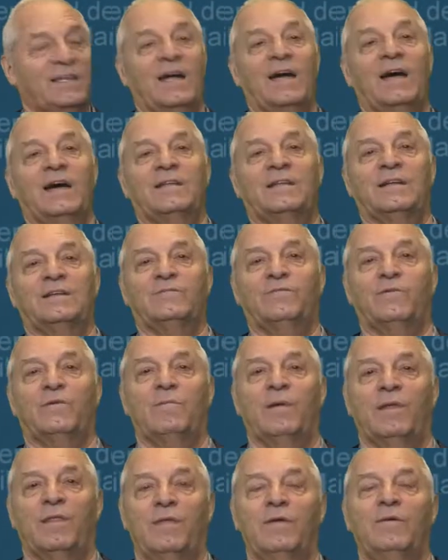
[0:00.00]
everything
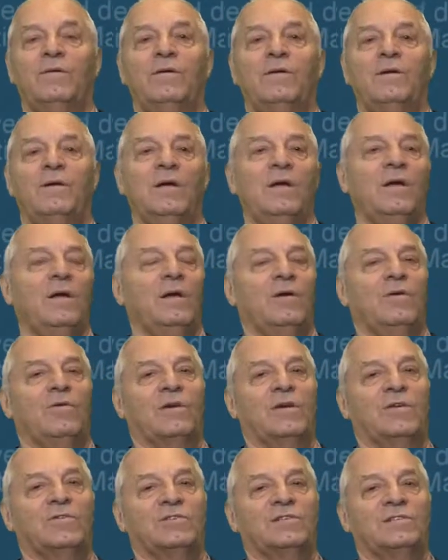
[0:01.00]
else is a
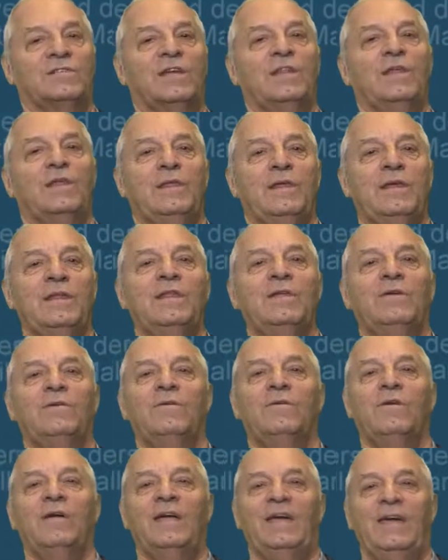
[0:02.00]
homogeneous system,
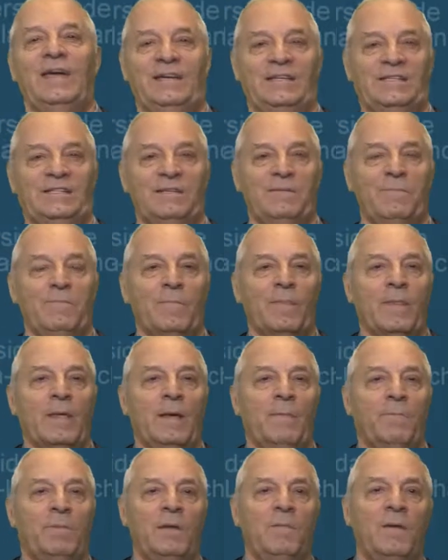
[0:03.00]
which also we
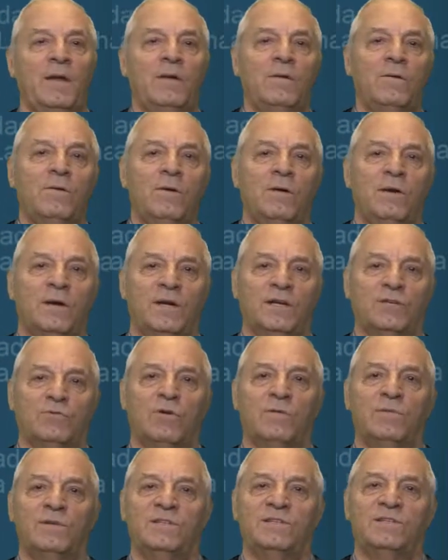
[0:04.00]
know how to solve
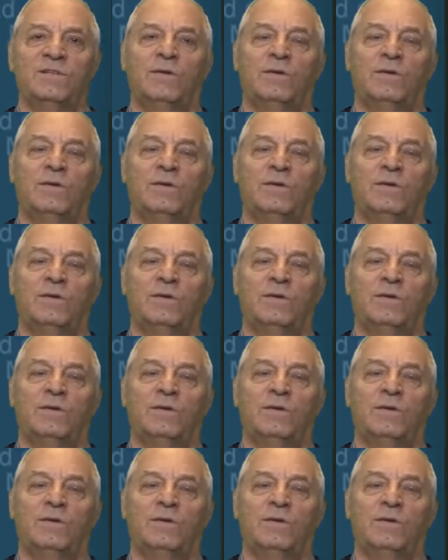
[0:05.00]
it,